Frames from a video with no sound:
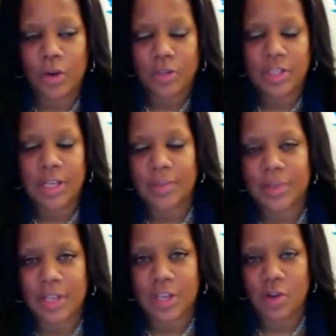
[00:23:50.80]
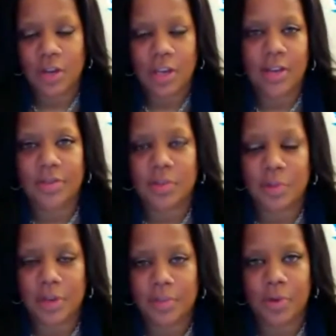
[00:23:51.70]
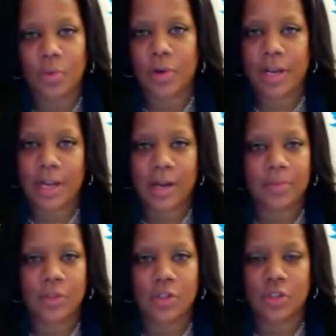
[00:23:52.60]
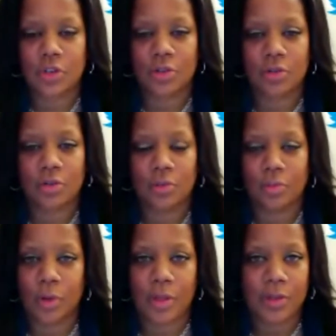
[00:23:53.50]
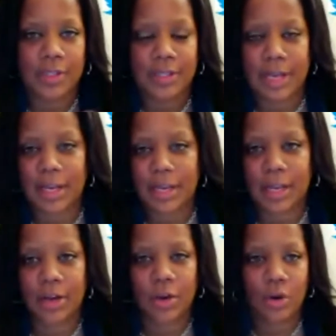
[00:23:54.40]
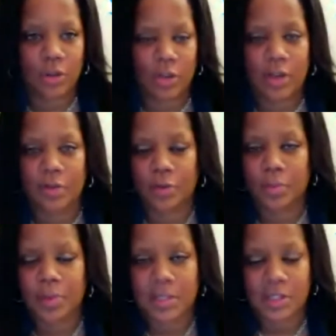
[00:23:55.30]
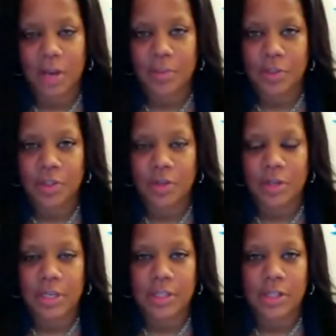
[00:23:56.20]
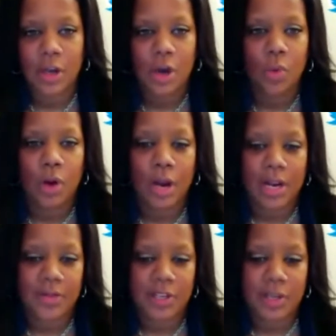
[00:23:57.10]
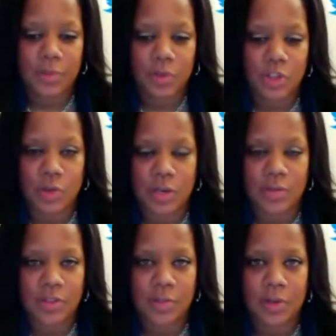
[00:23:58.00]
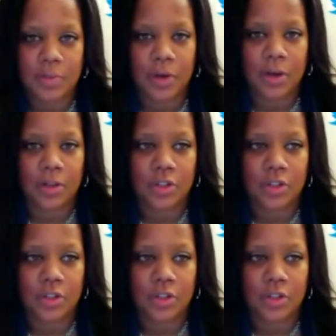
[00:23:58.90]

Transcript: are tips that you can give to people when it comes to whether it's dating or looking for business opportunities? What kind of tips would you give to people